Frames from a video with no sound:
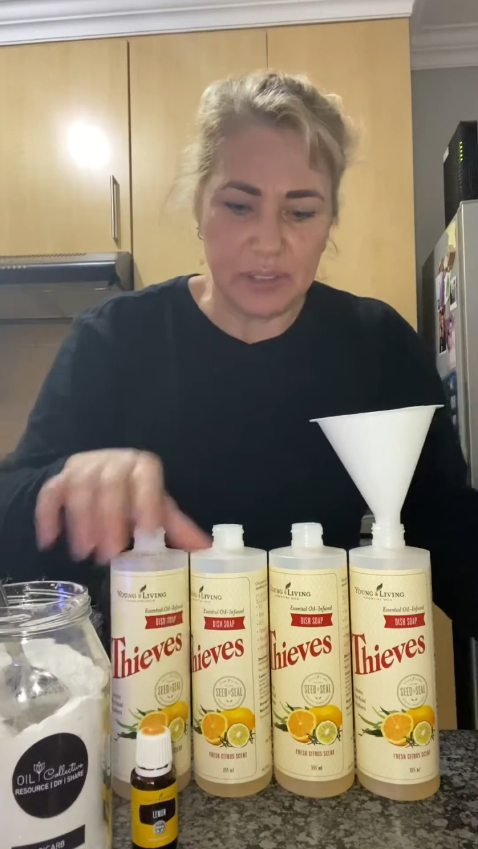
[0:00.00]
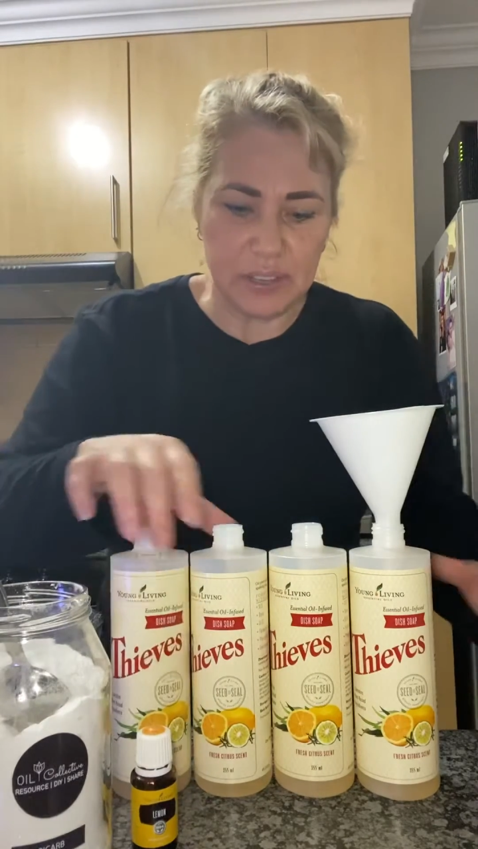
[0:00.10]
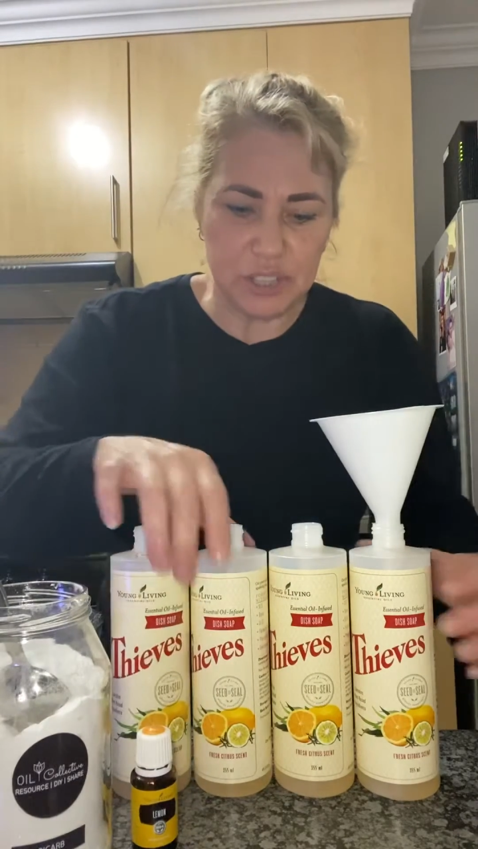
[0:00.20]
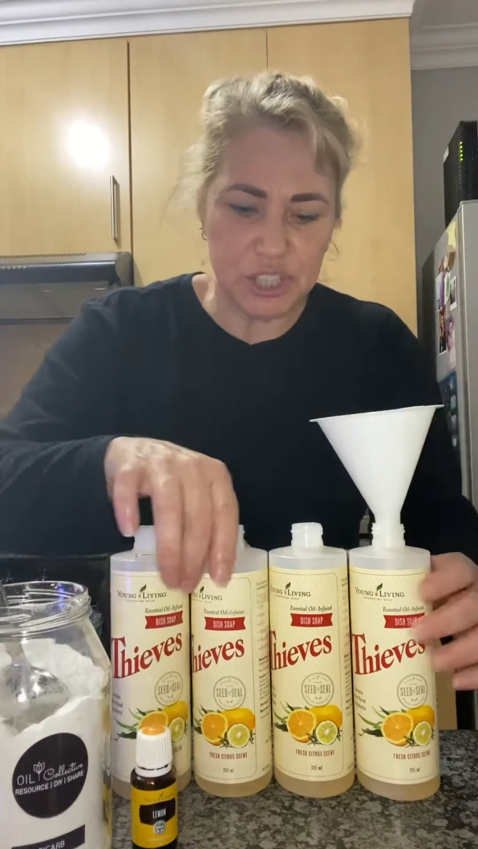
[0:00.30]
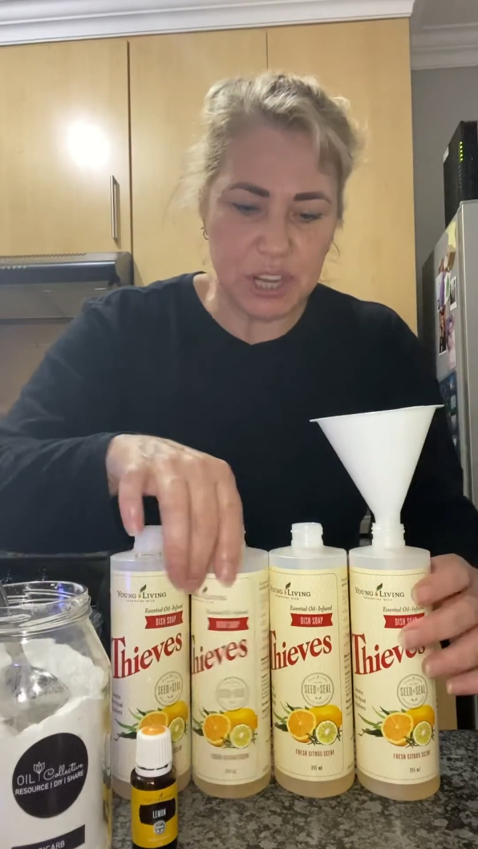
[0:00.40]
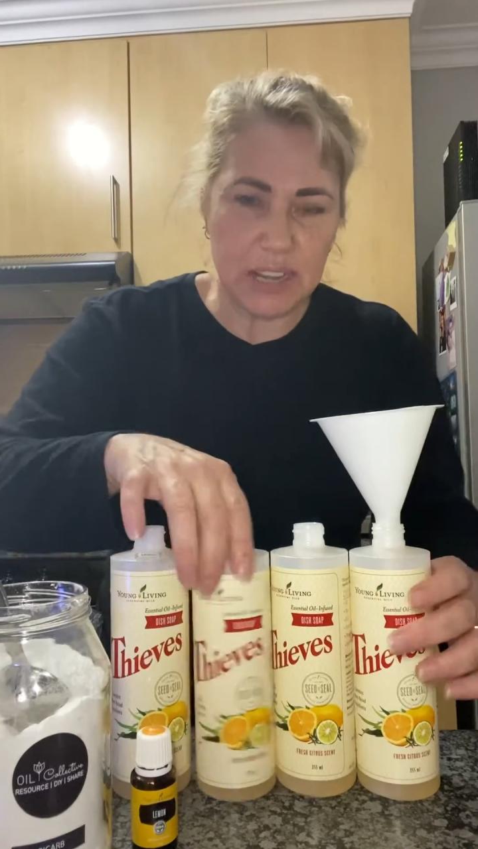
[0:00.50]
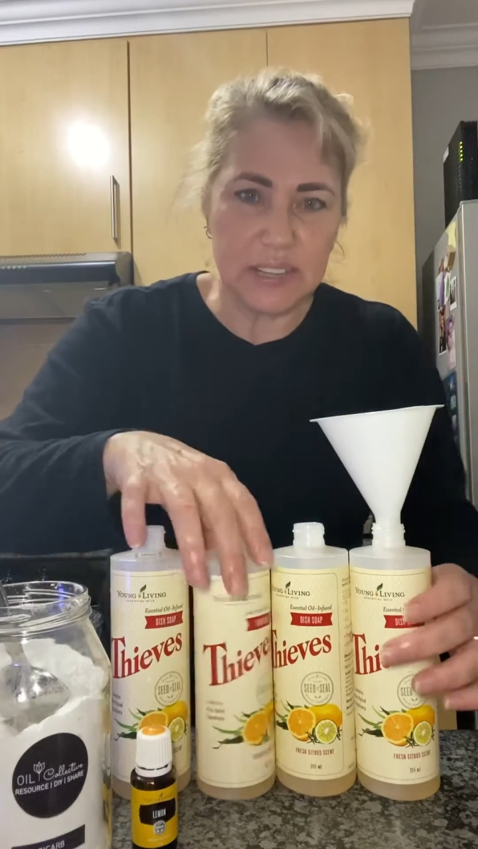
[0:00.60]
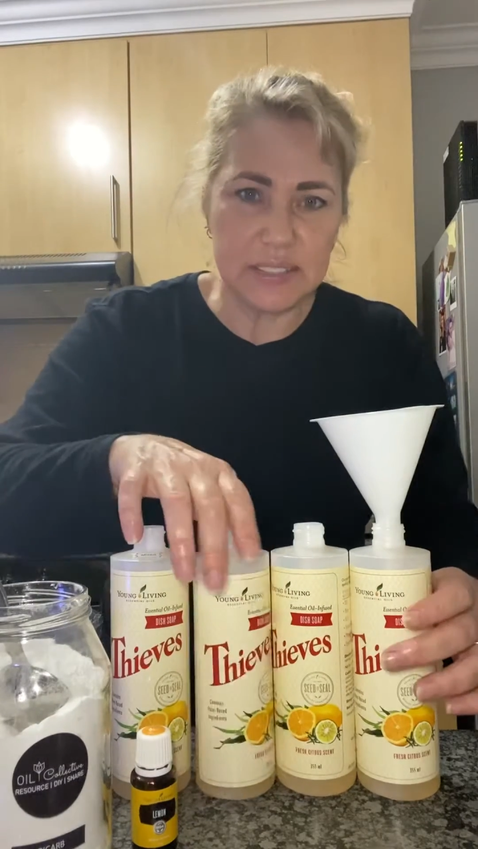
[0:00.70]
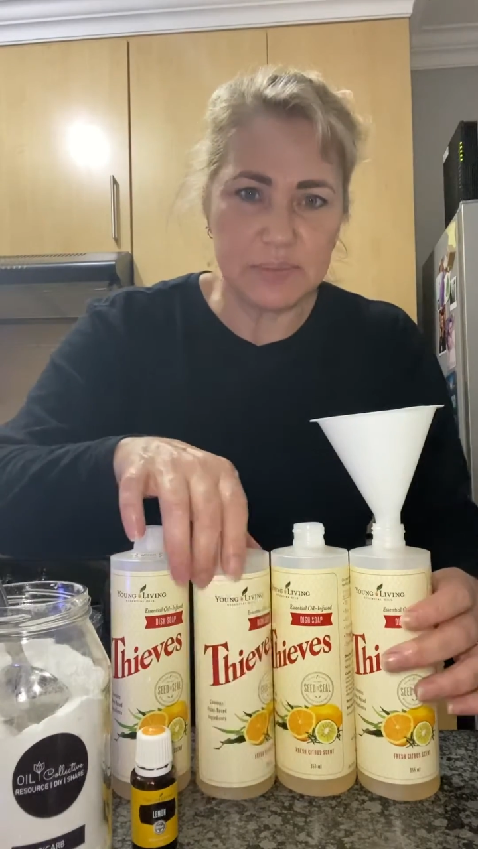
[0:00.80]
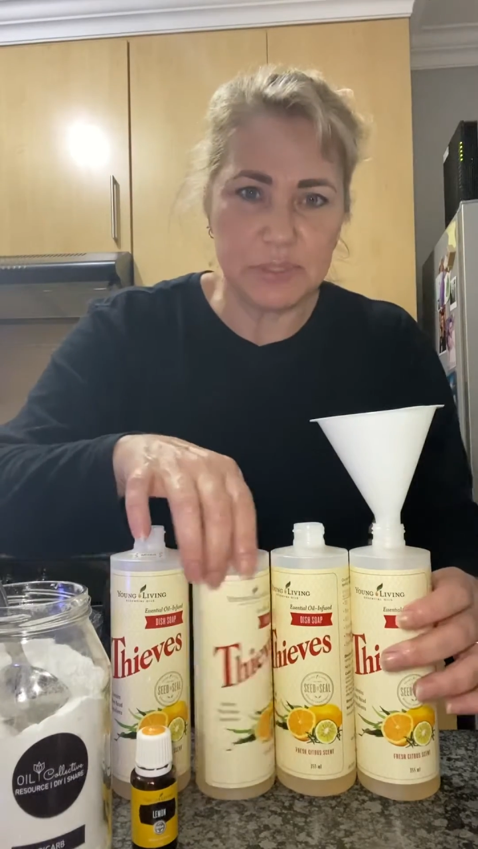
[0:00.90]
shared
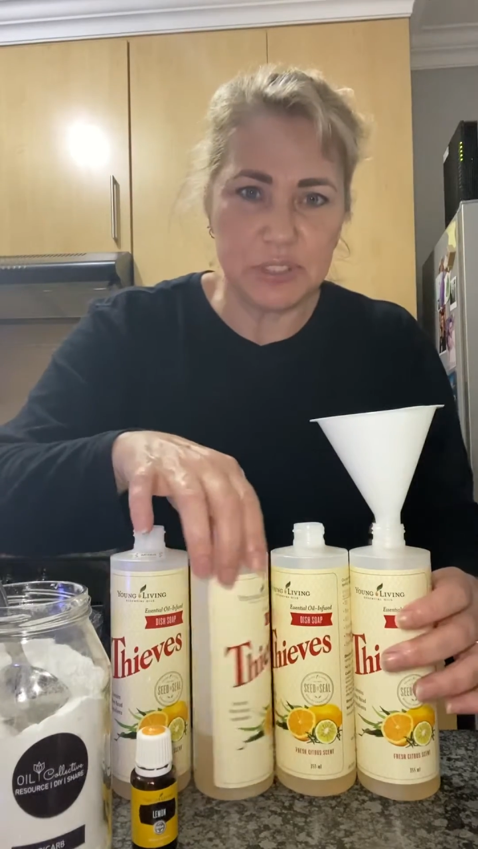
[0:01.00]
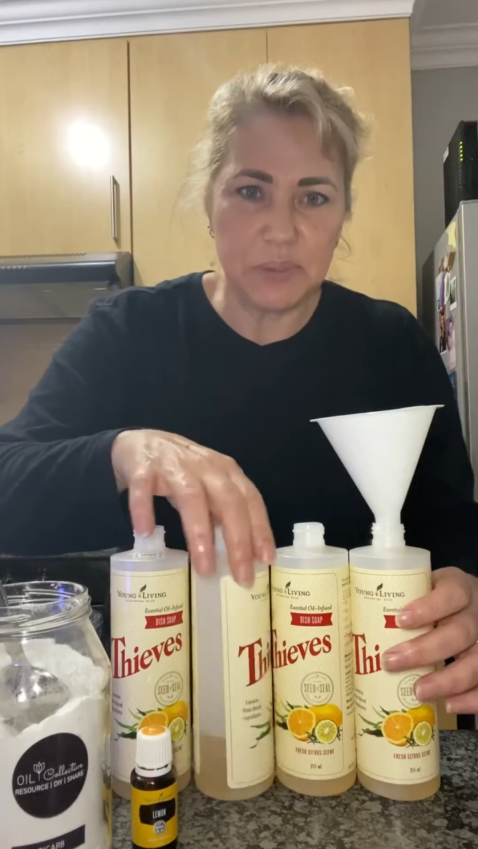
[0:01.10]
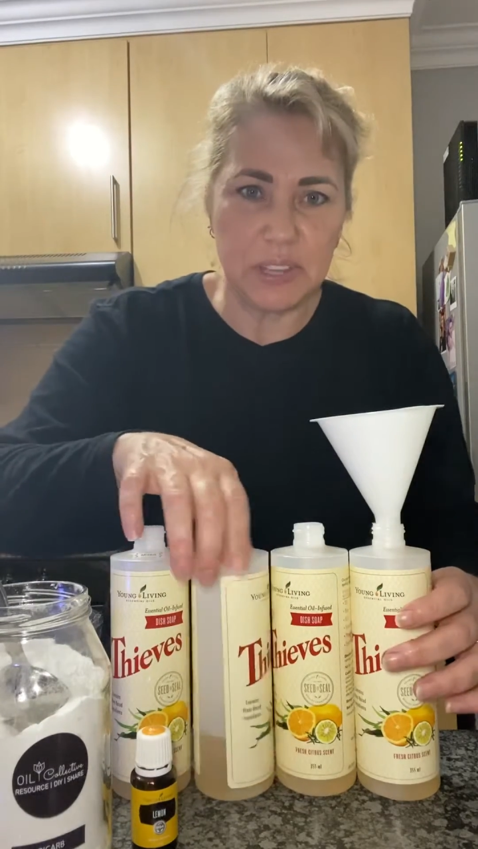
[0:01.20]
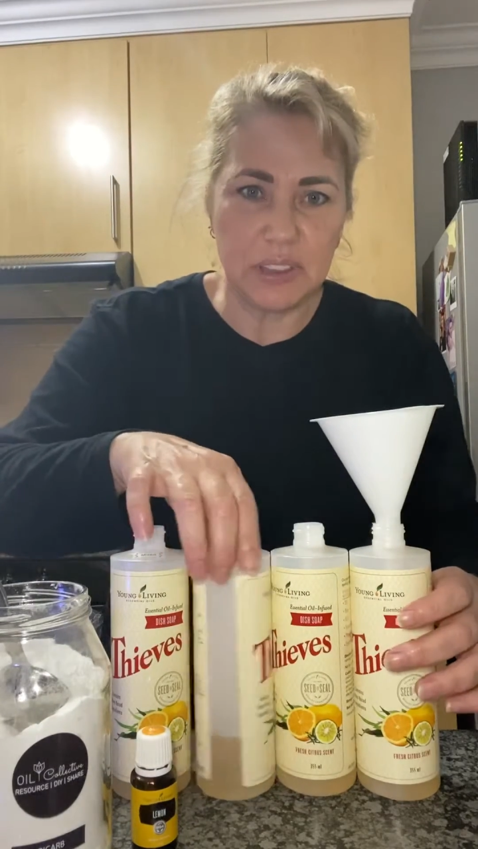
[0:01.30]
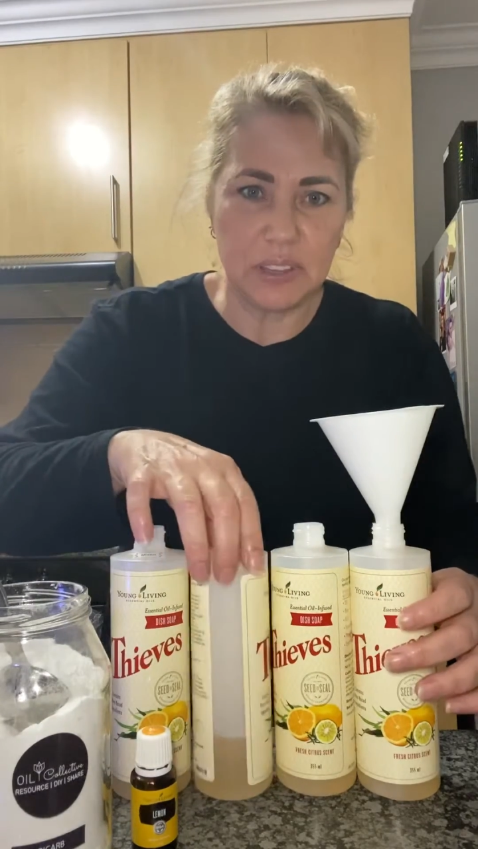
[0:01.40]
it between